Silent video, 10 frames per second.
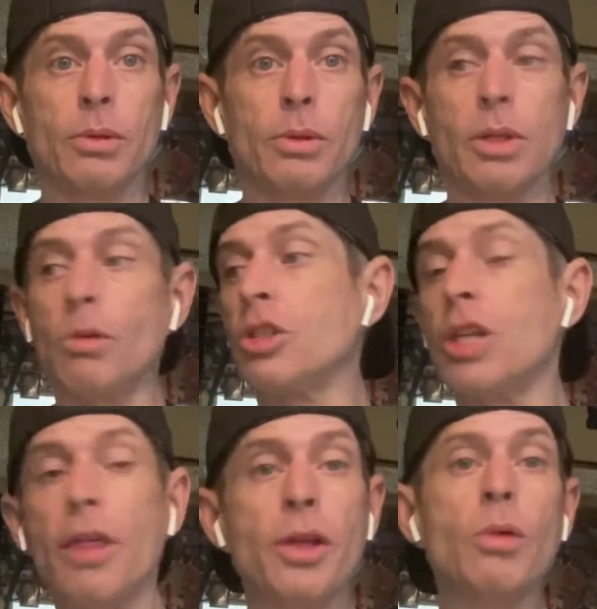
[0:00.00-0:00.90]
There was
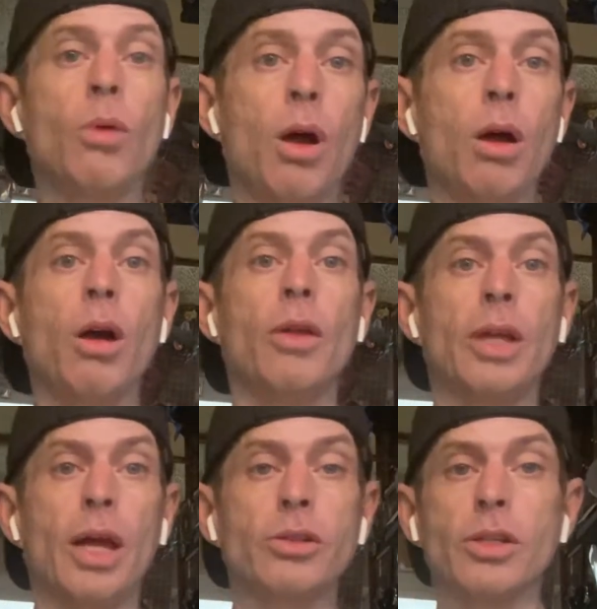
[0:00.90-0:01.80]
nothing wrong on the
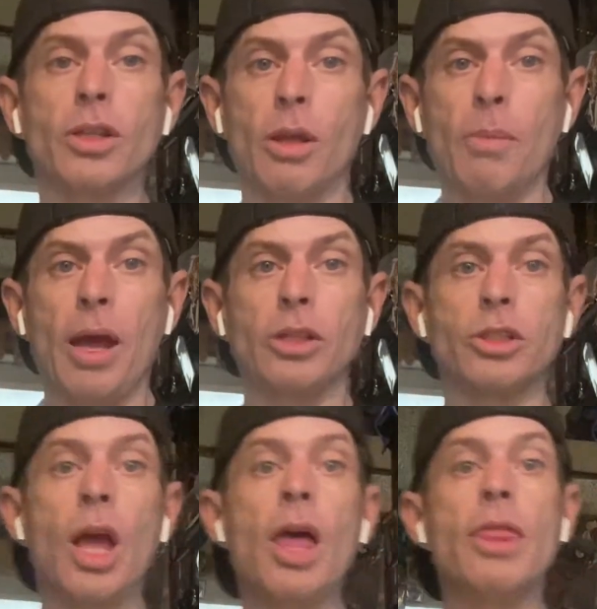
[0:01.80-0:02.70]
address on that package.
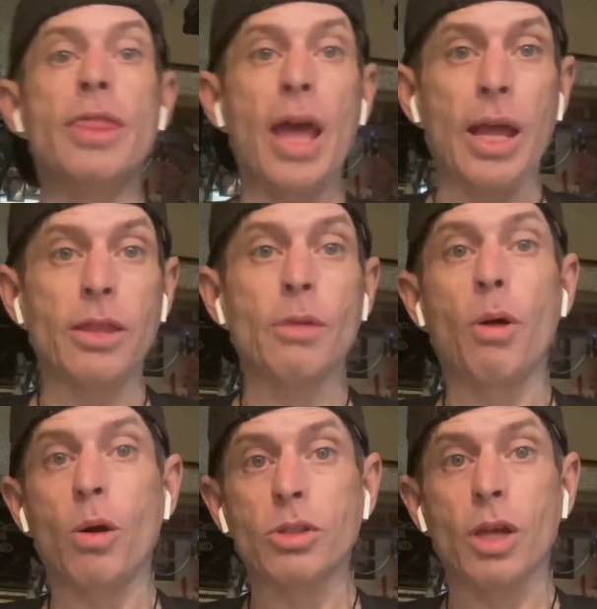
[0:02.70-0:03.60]
They, the
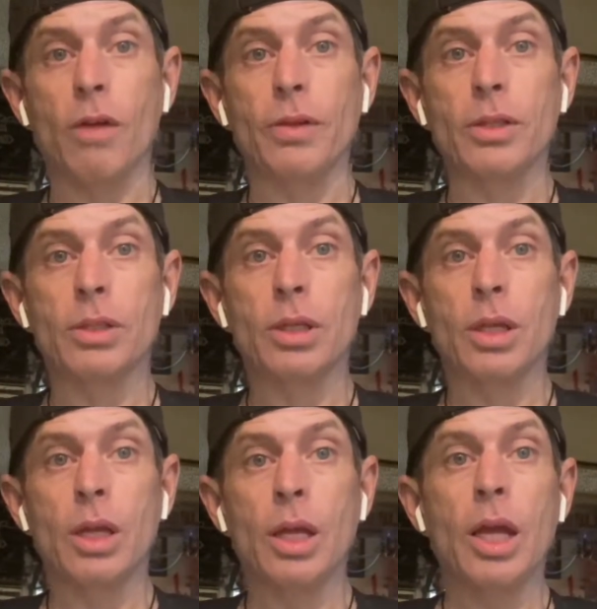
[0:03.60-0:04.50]
post office,
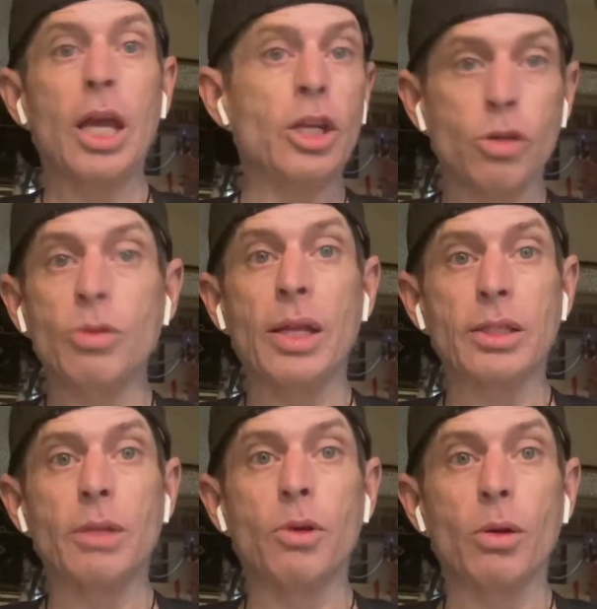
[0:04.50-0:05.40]
issued that
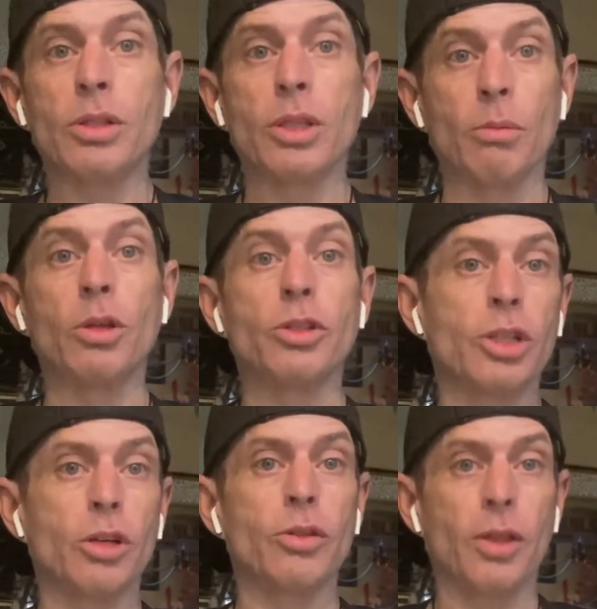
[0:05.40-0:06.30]
zip code in some little
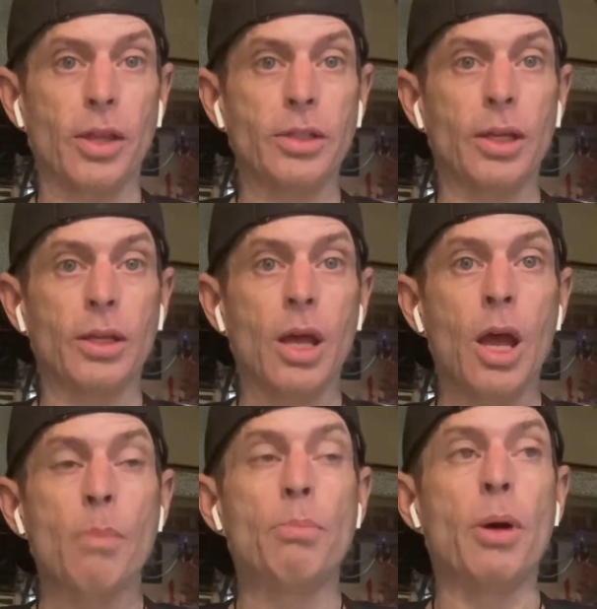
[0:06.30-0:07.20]
sticker that they did.
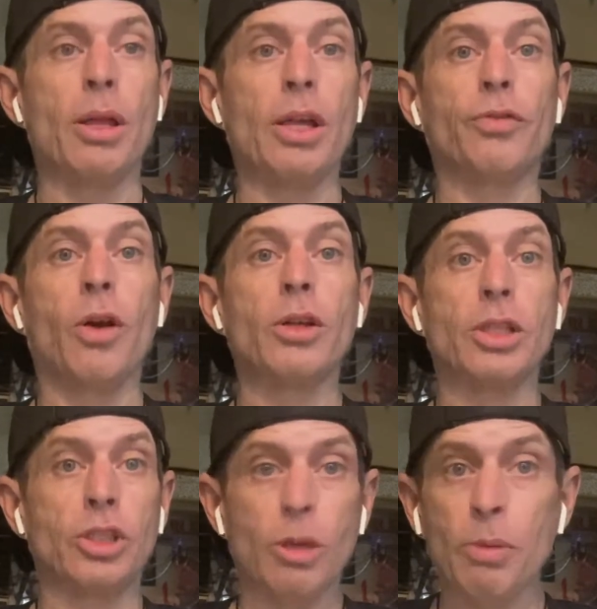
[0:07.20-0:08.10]
But as far as the
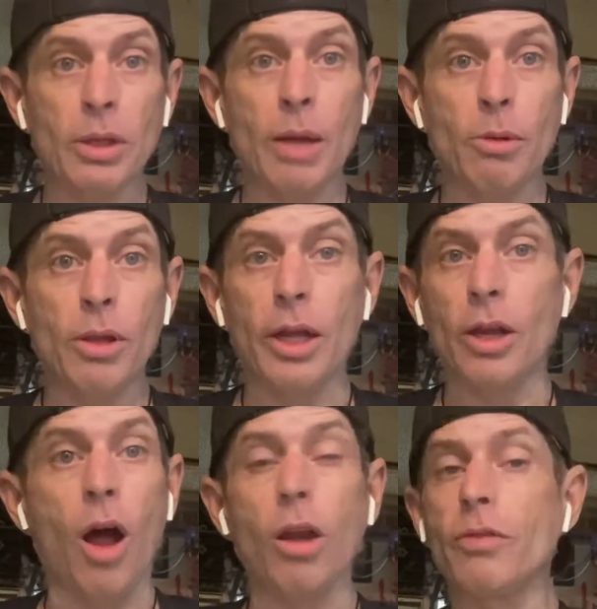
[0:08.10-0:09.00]
shipping label and
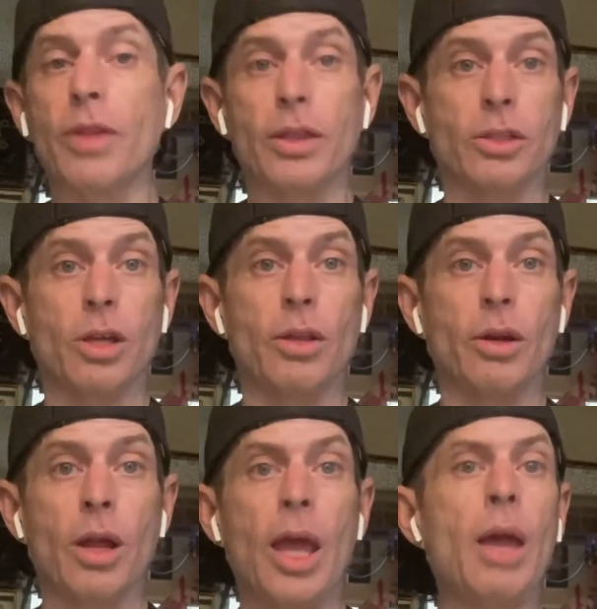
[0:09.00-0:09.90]
all of that that's on
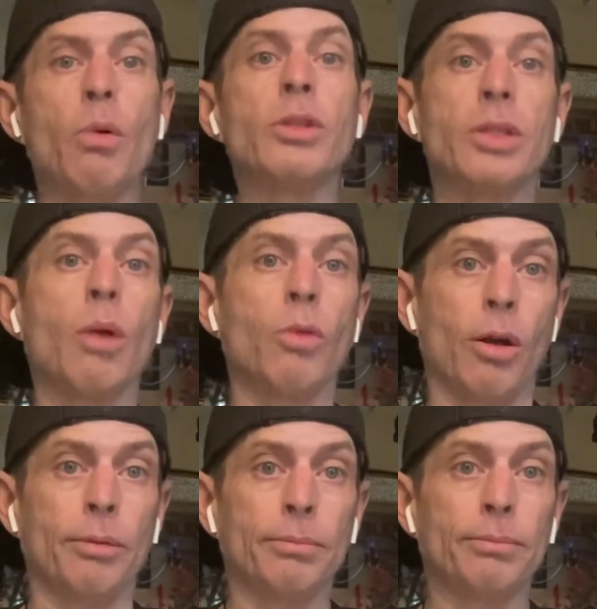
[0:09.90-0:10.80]
there, it was not wrong.